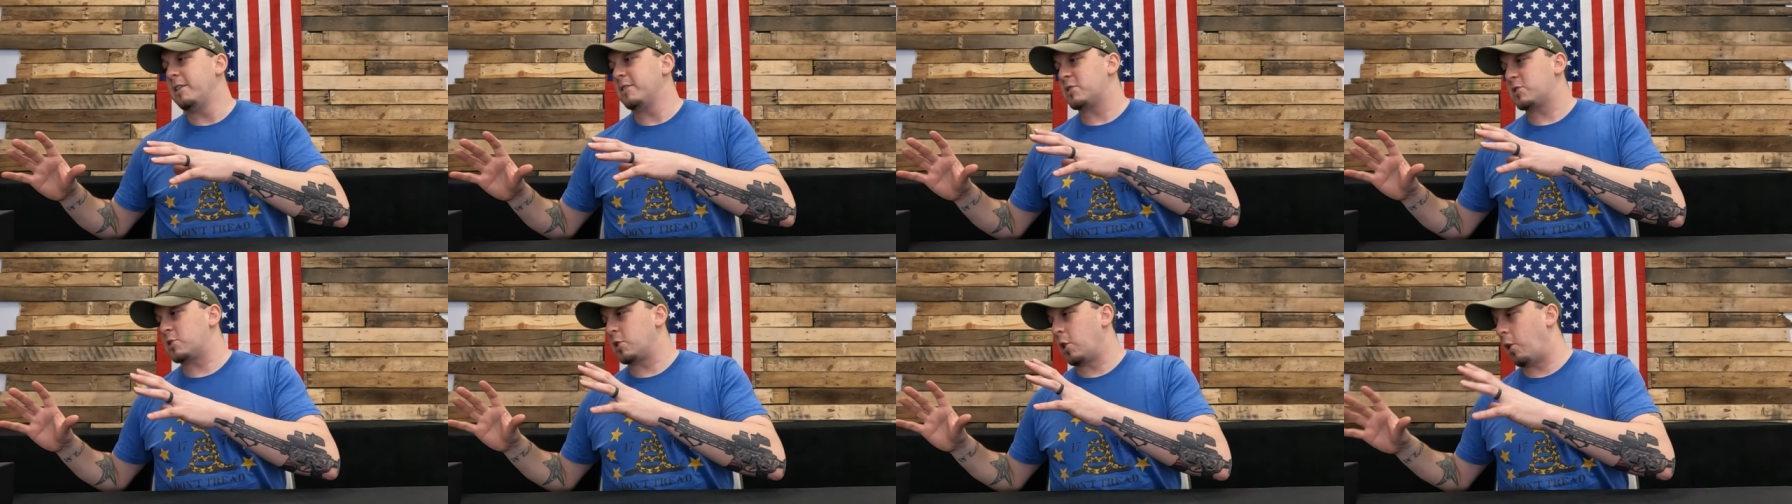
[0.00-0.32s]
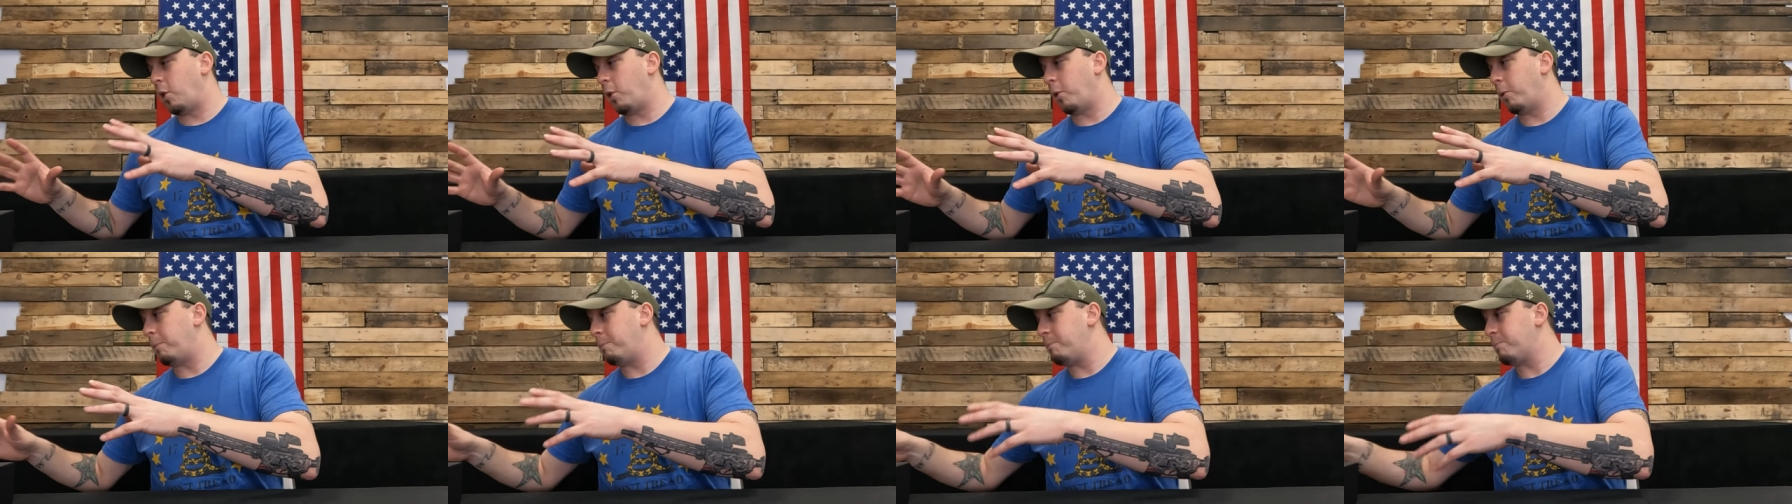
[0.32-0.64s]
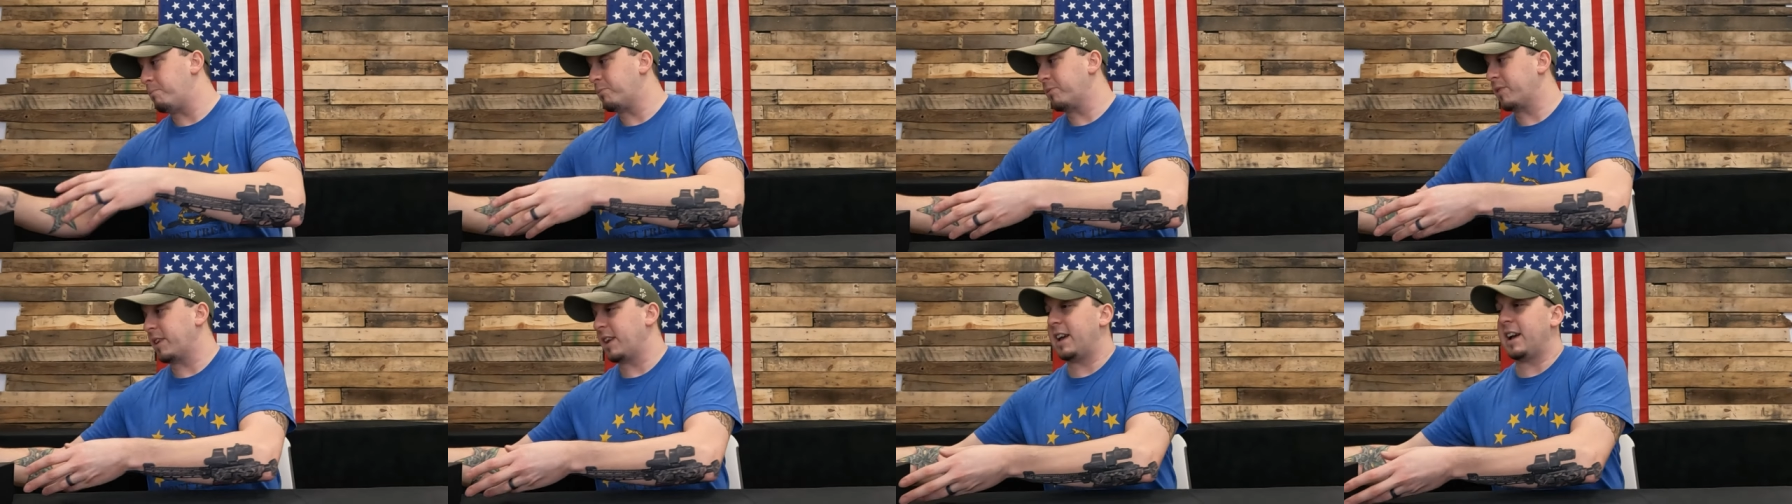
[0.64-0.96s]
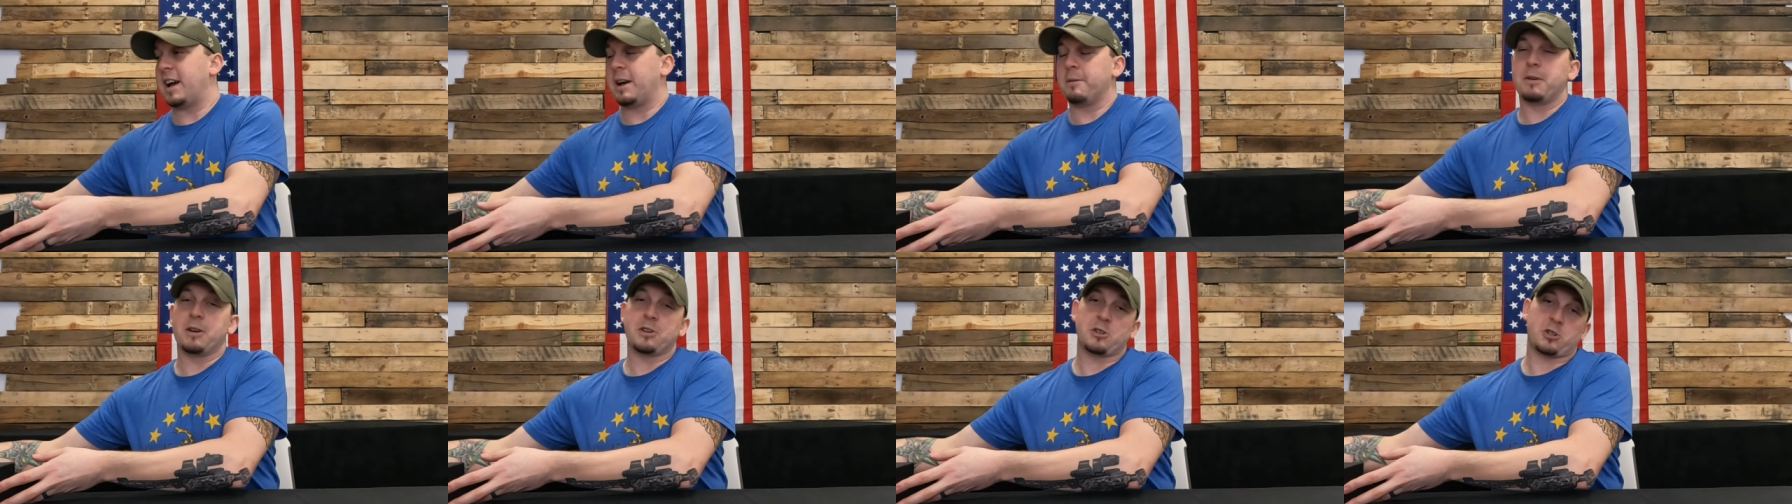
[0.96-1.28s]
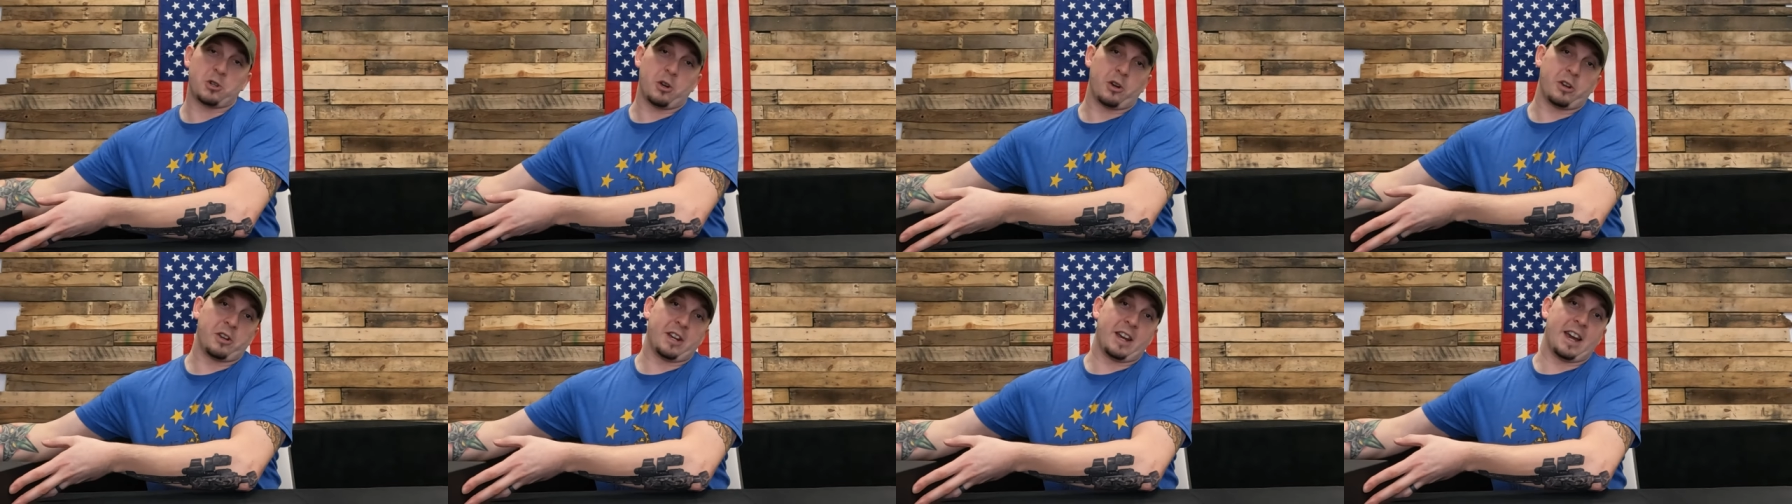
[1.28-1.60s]
So, I'm going to
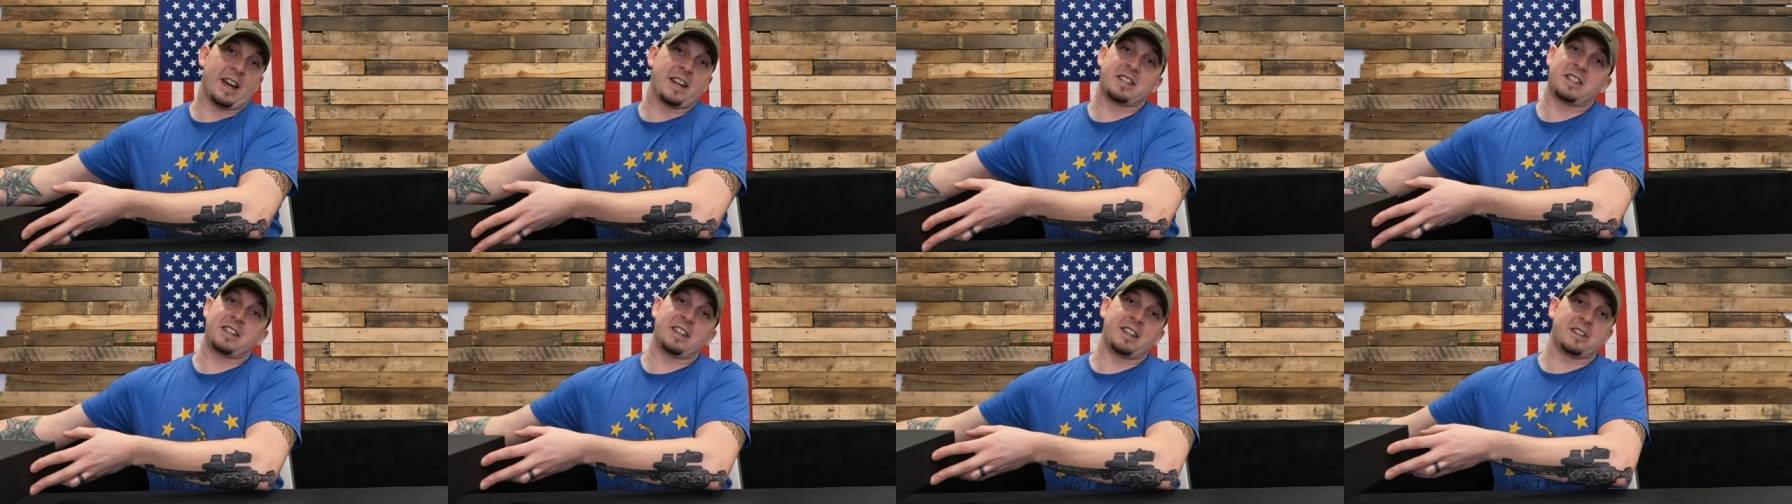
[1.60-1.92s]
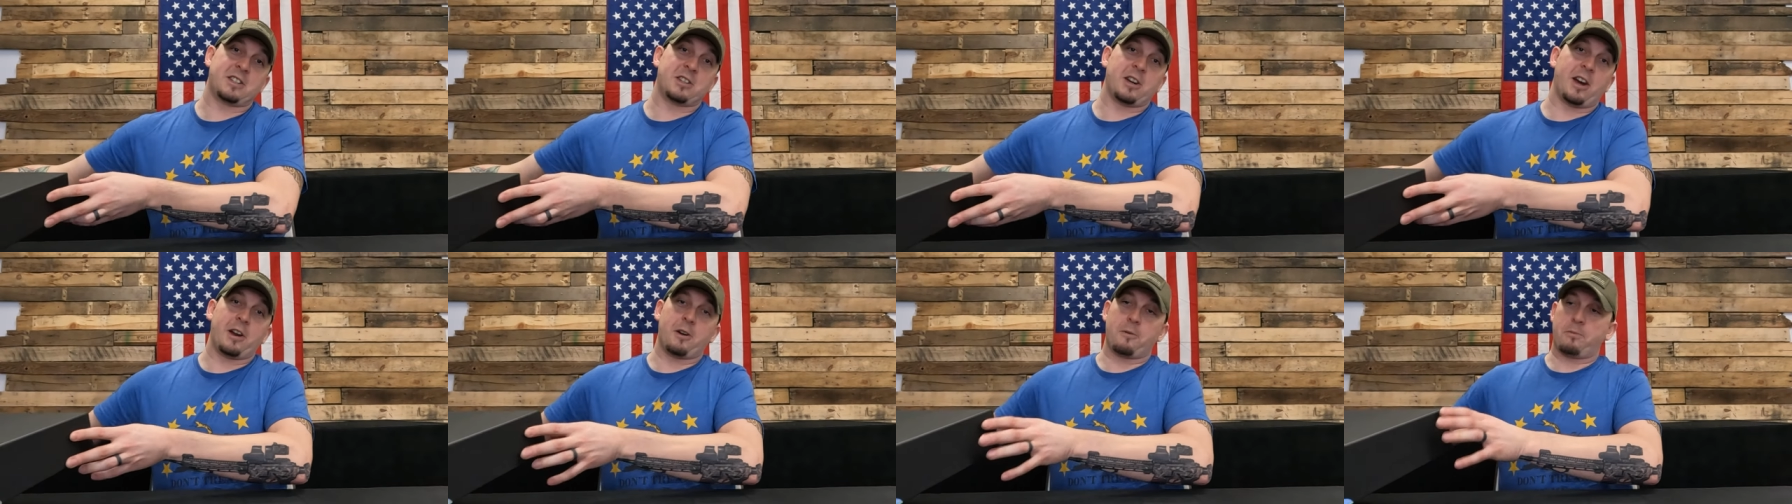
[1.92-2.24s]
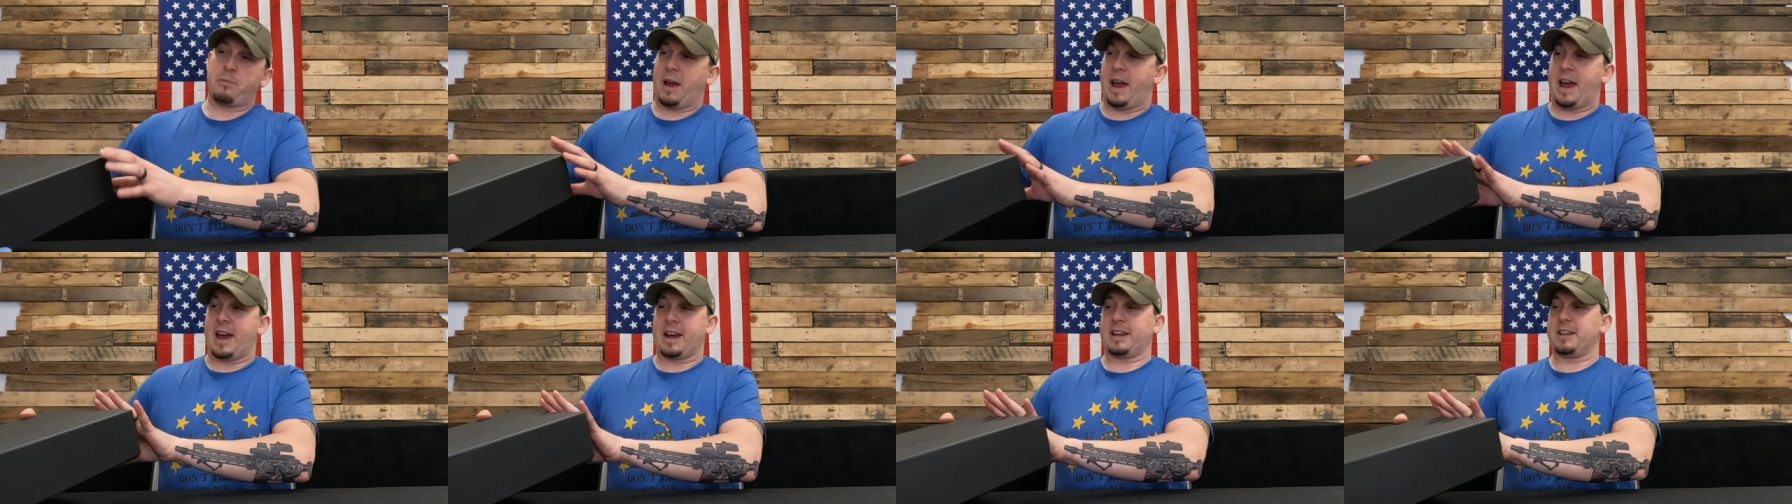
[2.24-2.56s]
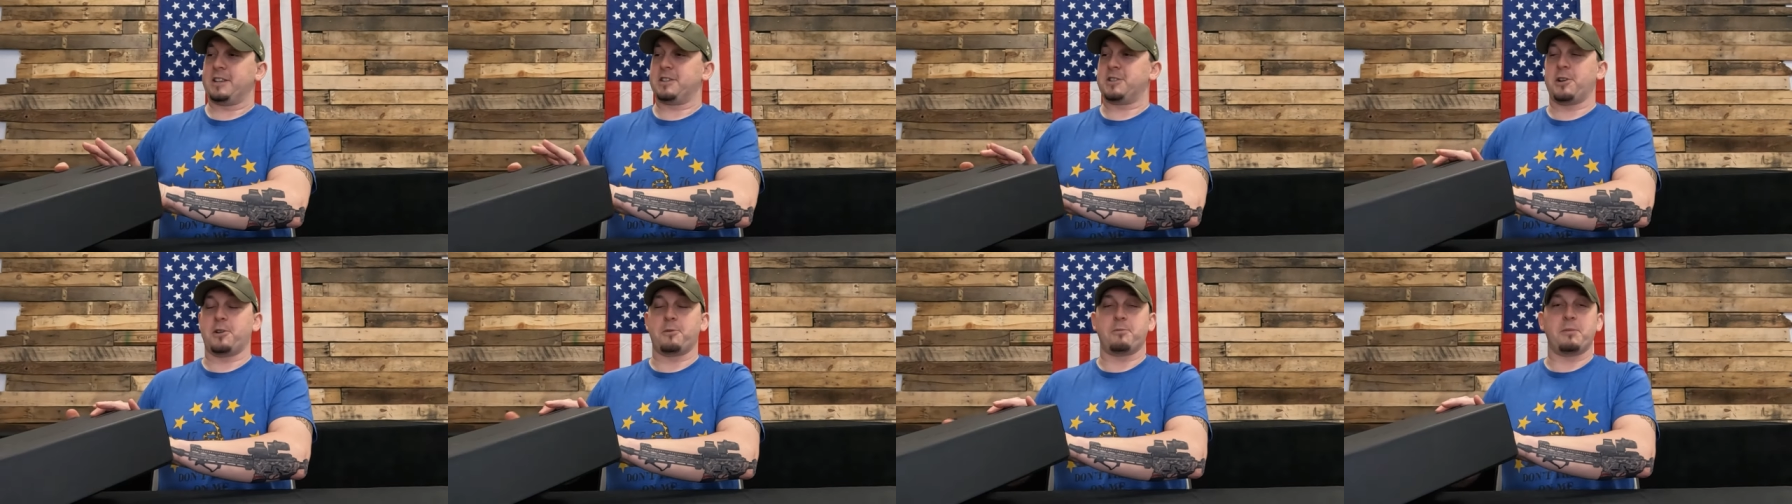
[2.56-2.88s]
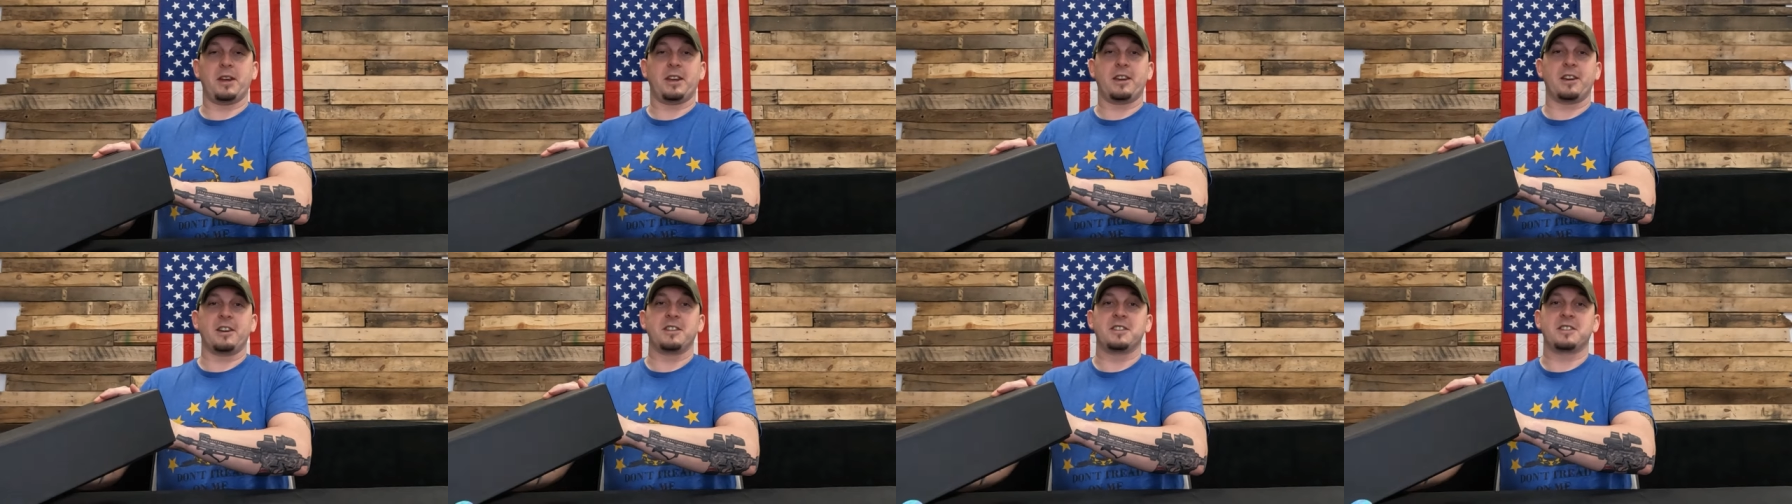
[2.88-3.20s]
show you guys the entire package here
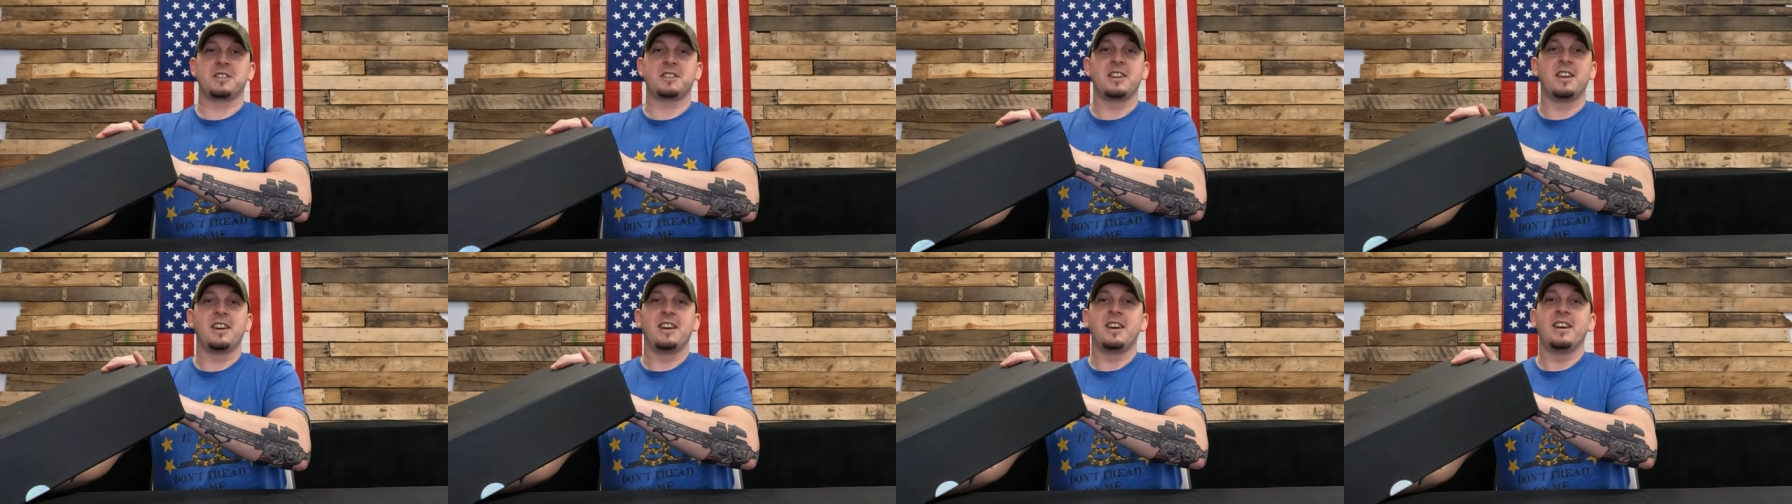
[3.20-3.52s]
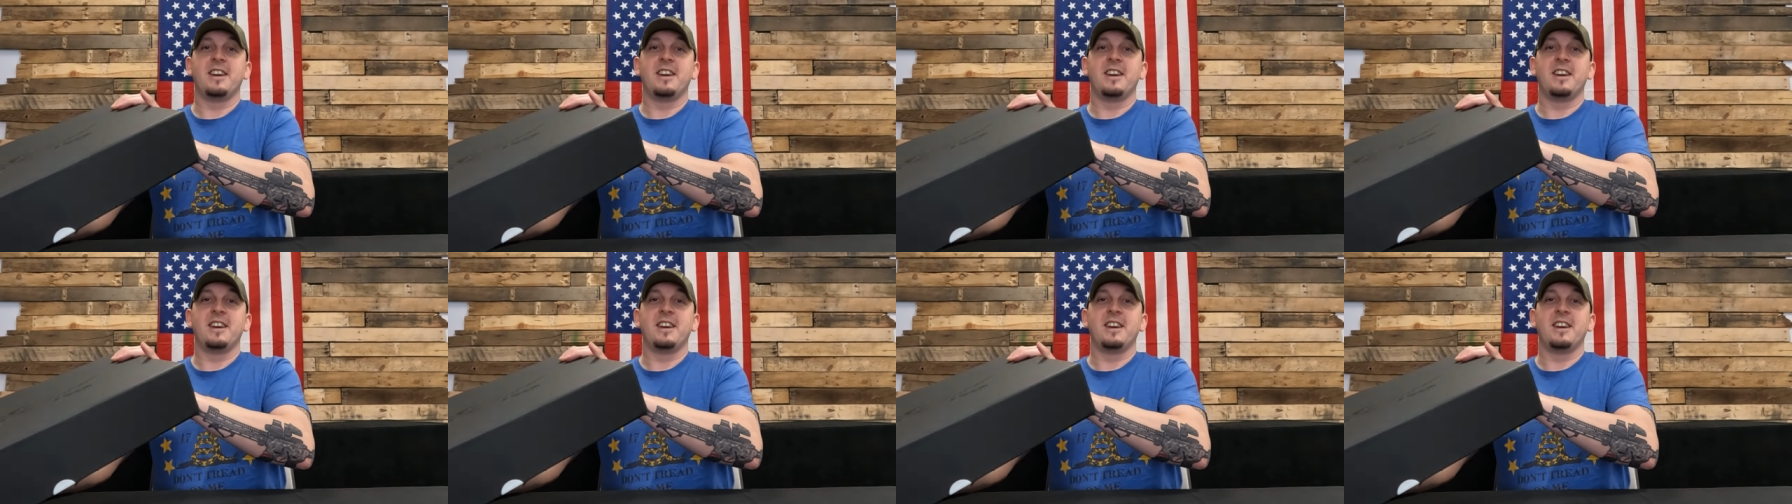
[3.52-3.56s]
because